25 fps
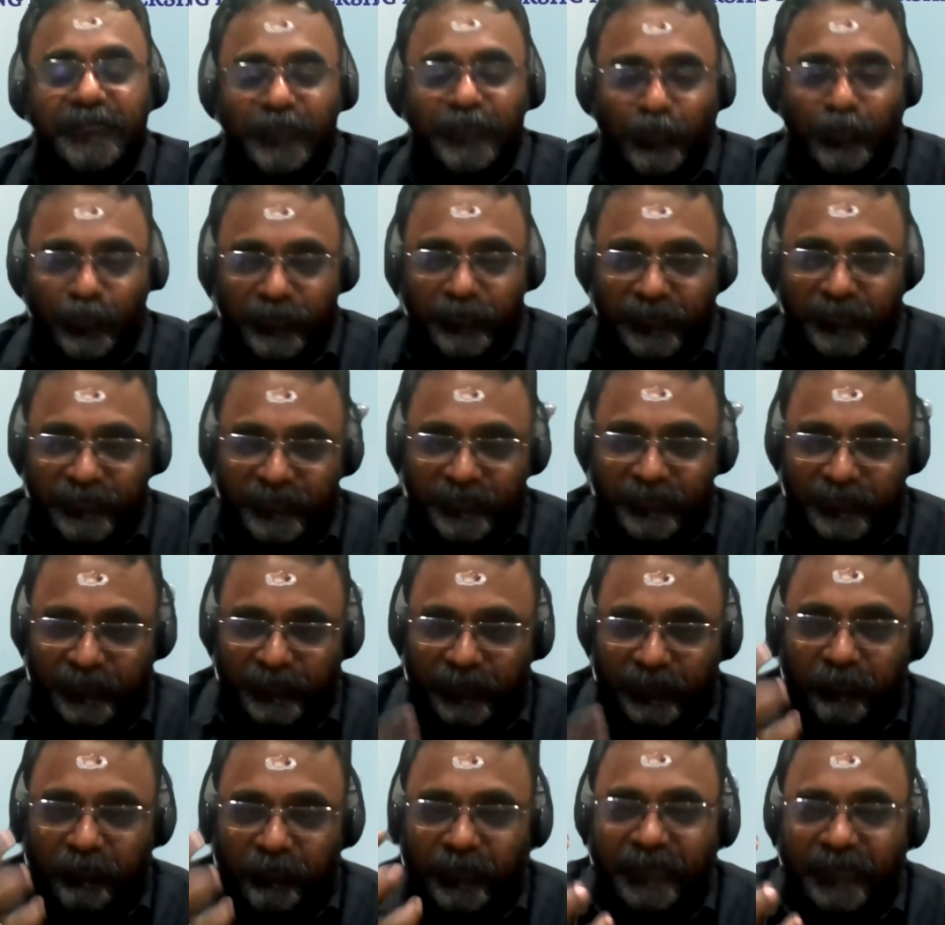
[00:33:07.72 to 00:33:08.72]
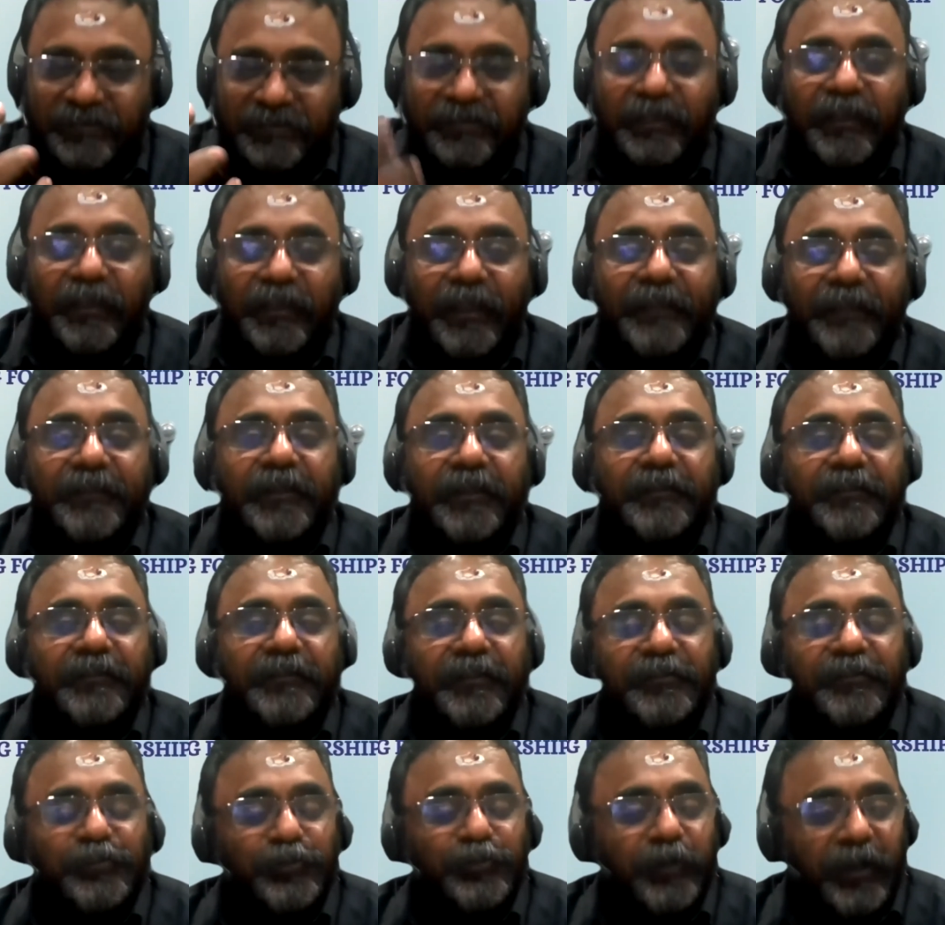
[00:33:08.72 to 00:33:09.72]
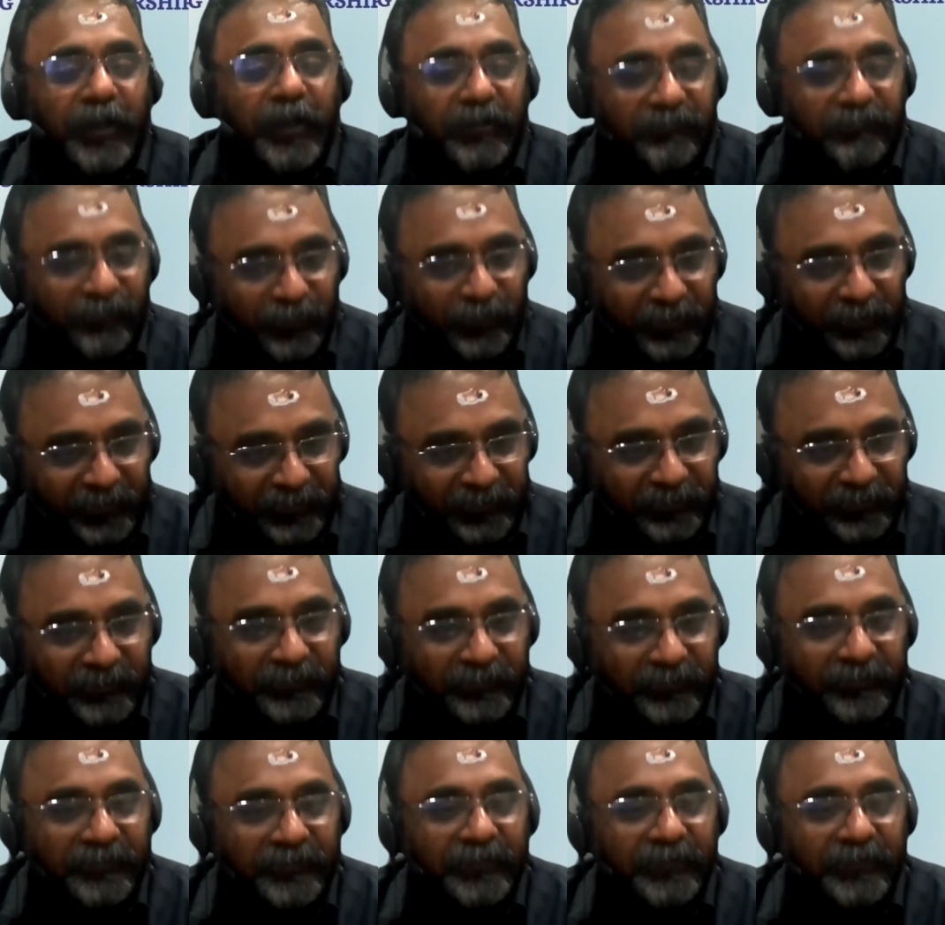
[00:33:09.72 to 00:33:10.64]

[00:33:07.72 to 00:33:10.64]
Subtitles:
you know, this personal liking that you have for tea,